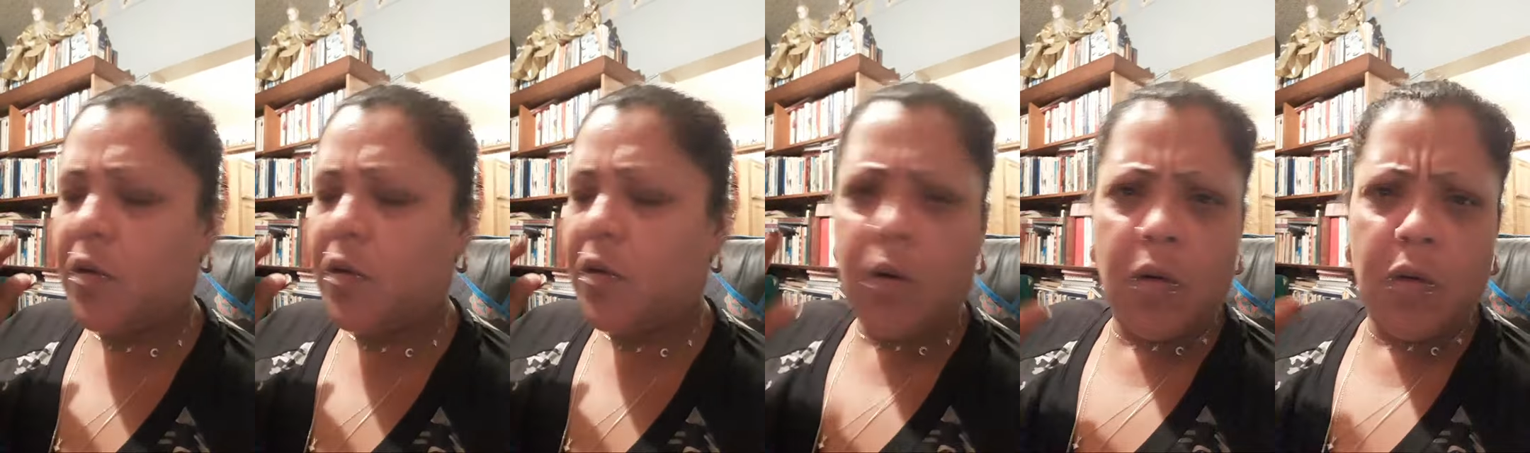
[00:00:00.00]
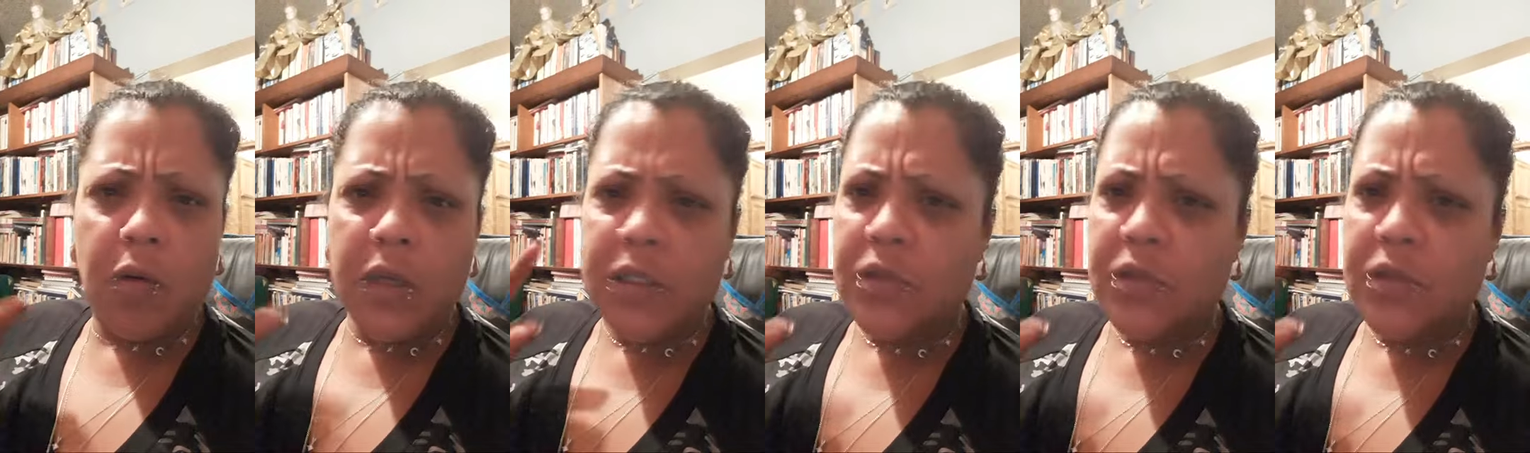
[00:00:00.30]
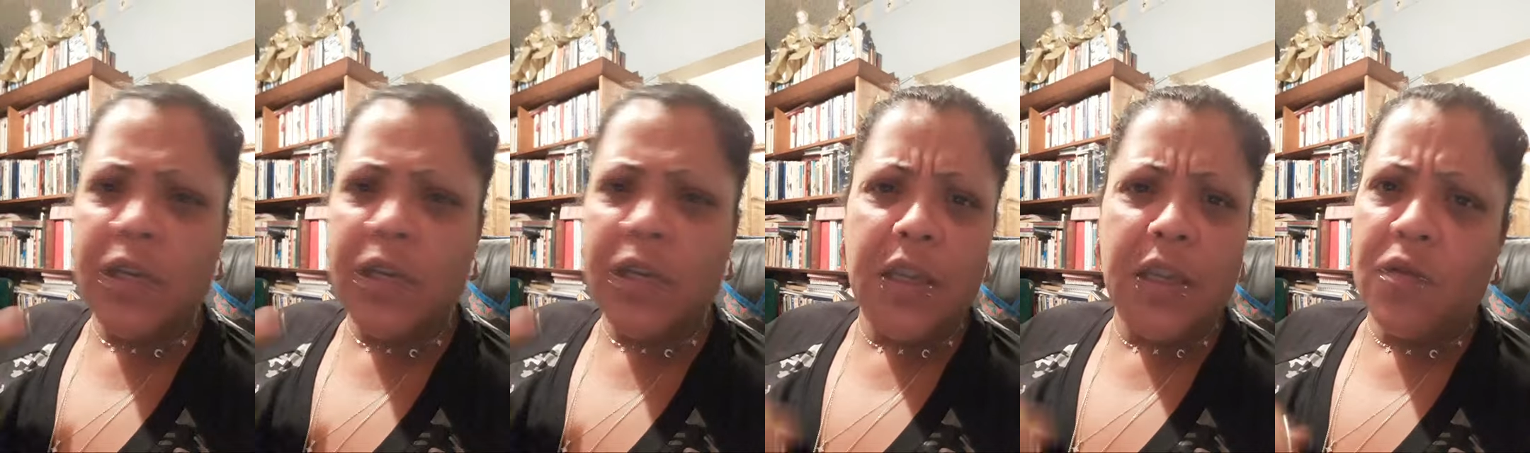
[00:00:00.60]
oh, it's
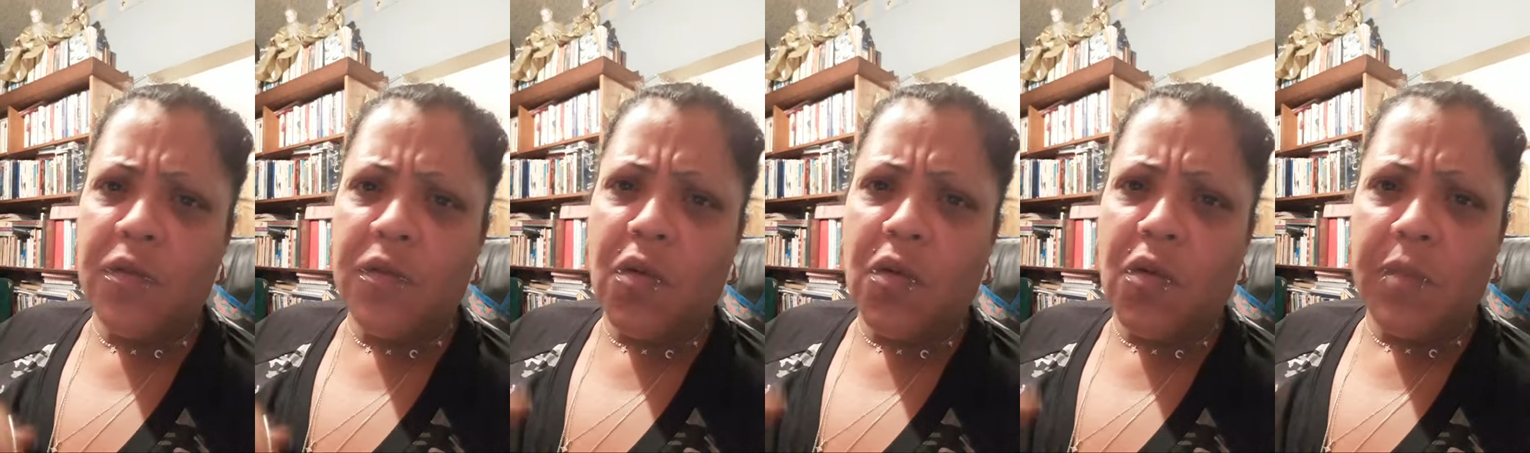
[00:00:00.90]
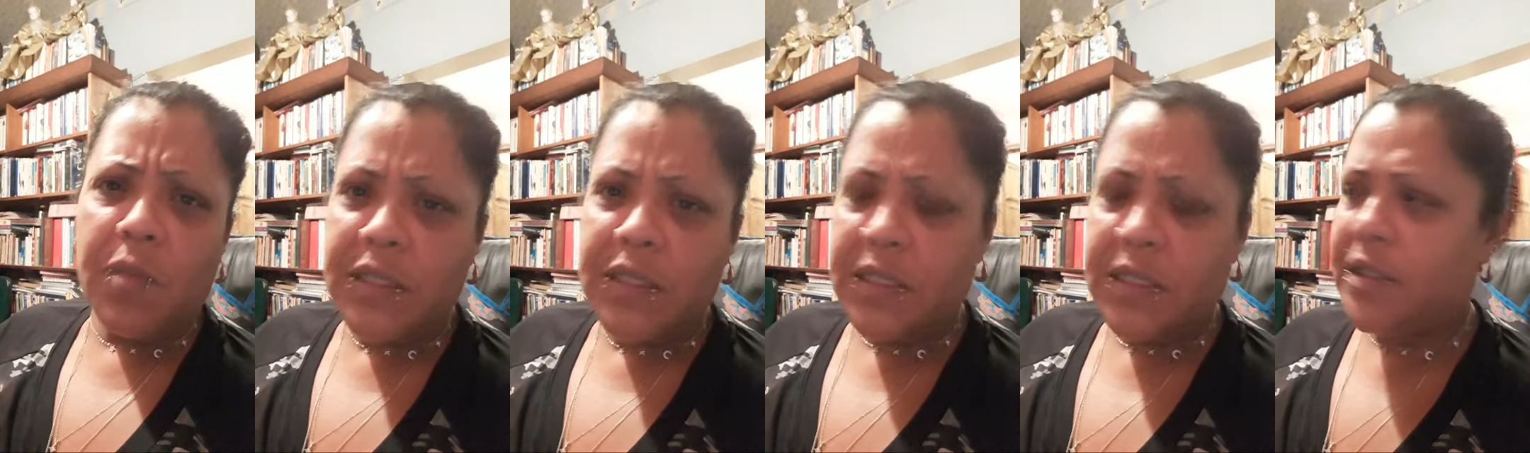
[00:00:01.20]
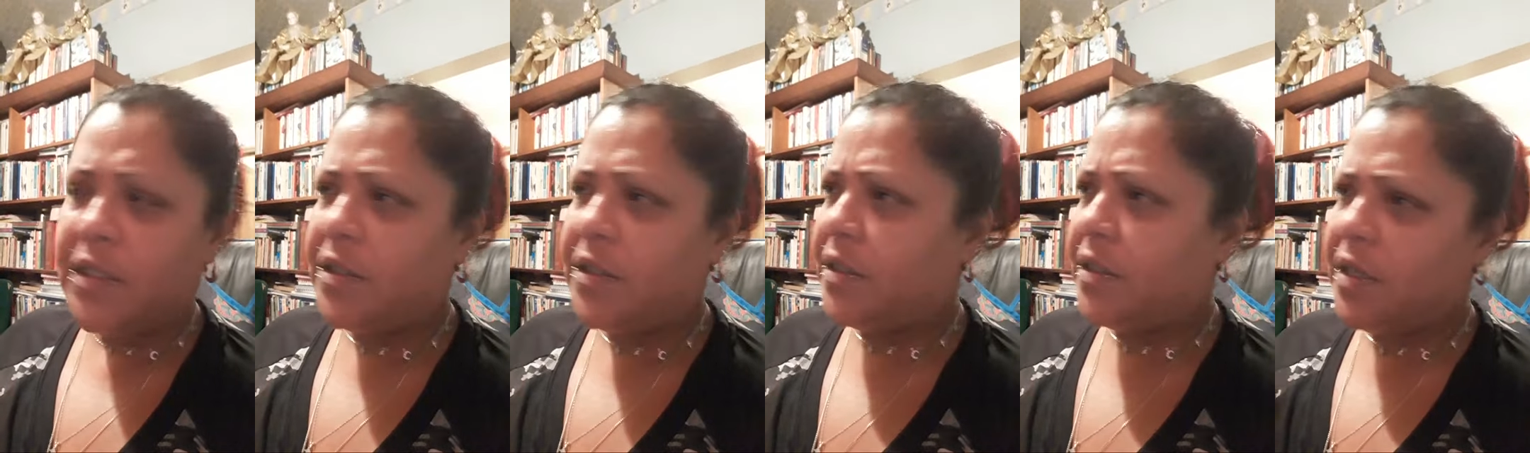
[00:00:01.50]
okay, you won't miss
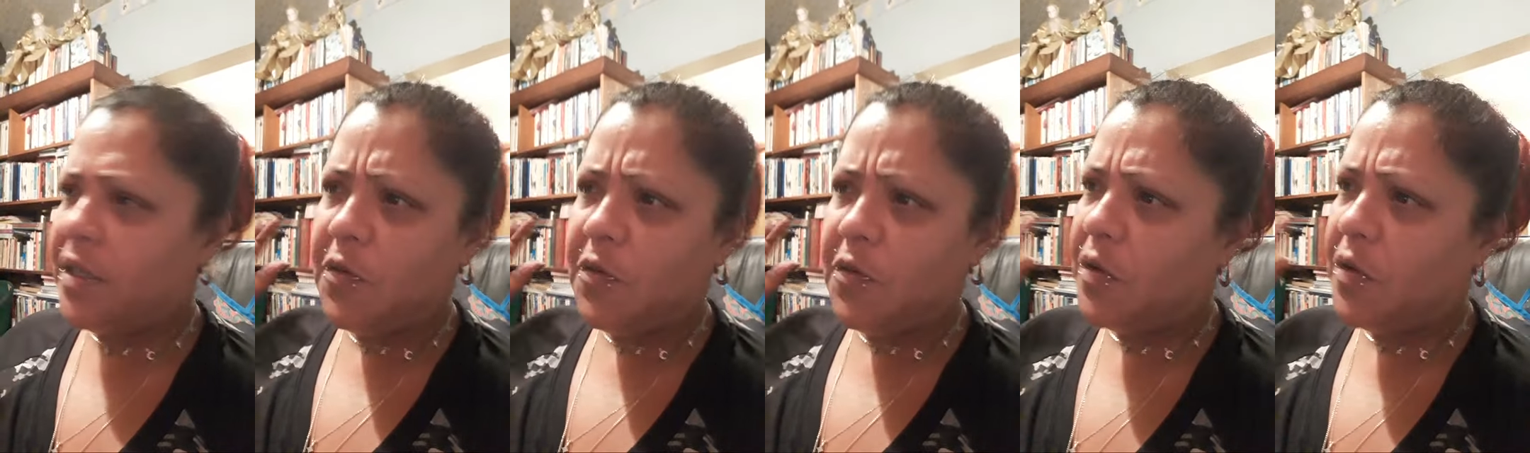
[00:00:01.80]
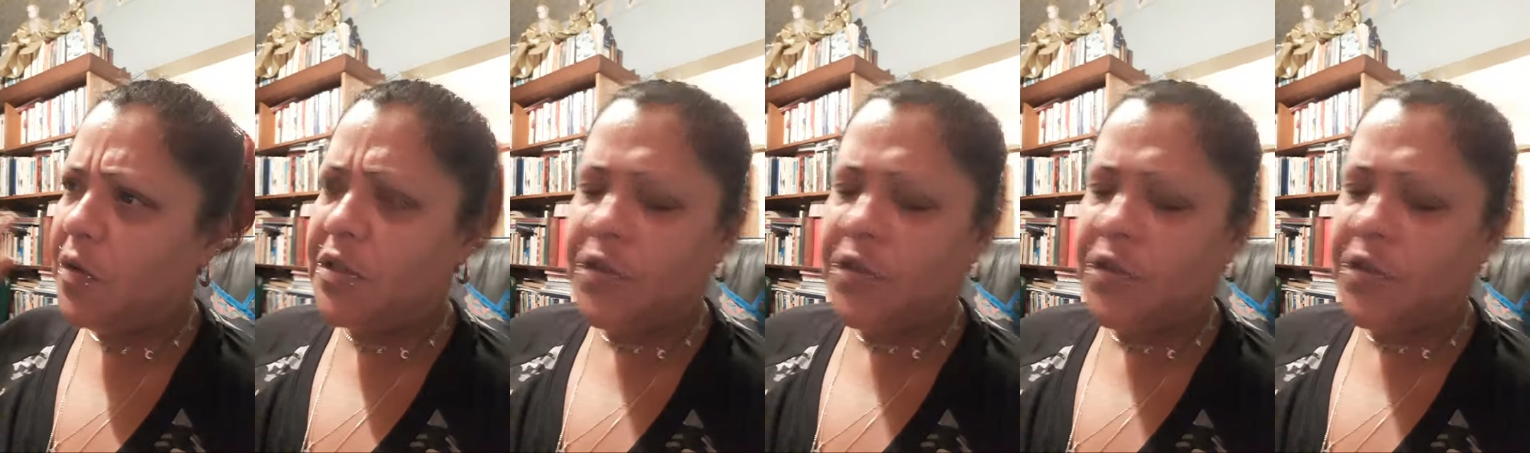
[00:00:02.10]
it, just keep going